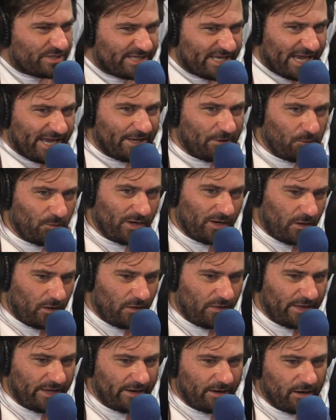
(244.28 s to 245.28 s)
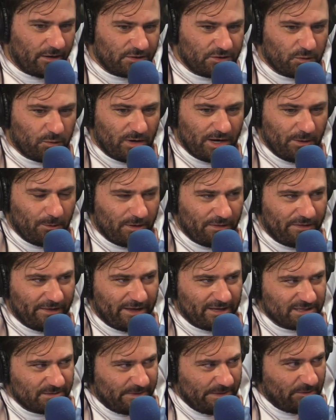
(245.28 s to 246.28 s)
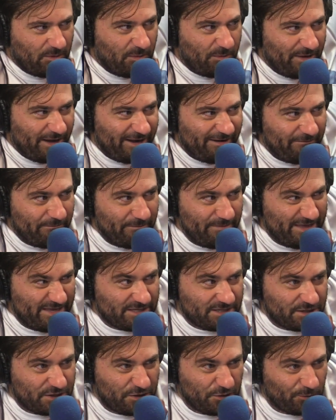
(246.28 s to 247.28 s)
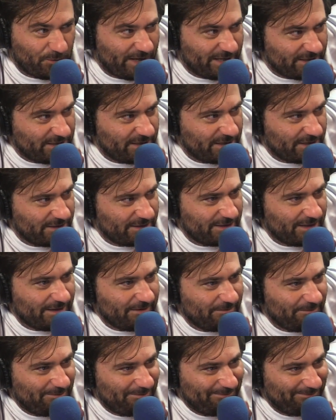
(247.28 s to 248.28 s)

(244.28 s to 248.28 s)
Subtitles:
saying, Will, that 21,000 people might have missed the Redskins game?